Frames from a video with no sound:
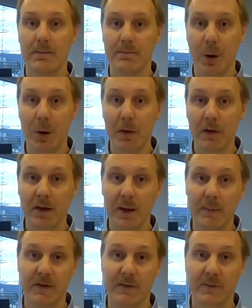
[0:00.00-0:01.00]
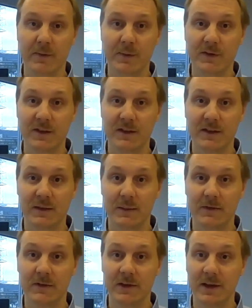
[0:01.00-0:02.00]
Both types of proof
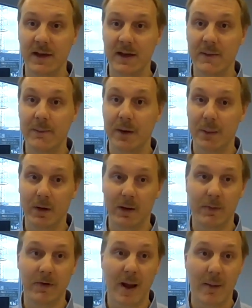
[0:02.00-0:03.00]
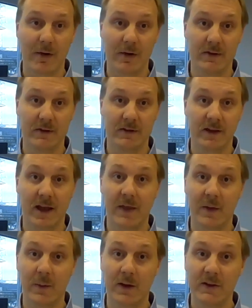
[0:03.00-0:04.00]
systems need public parameters, and
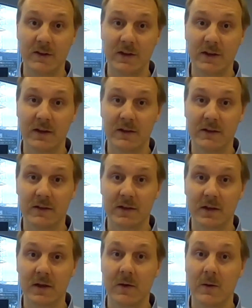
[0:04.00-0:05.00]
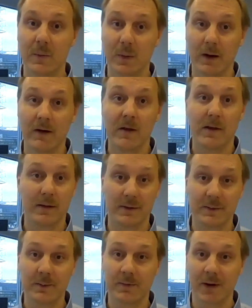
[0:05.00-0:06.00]
the question is, where did
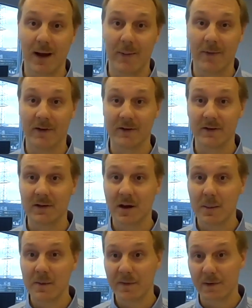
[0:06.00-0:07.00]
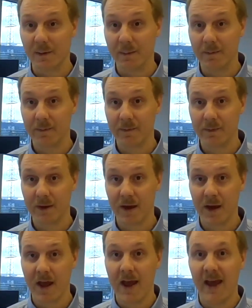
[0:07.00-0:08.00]
those parameters come from?
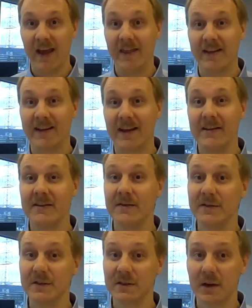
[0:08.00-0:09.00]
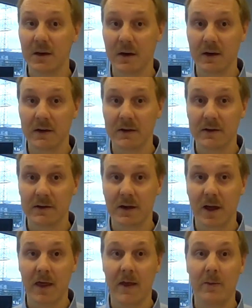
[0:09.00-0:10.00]
In the case of Snarks,
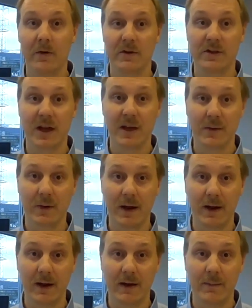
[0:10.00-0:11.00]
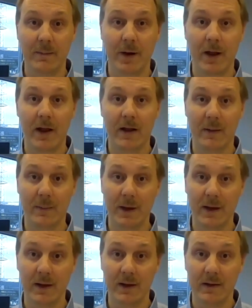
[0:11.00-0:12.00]
they were generated by a
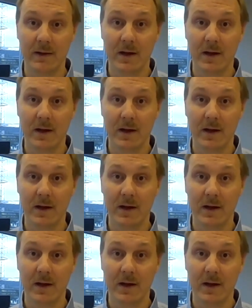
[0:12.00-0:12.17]
committee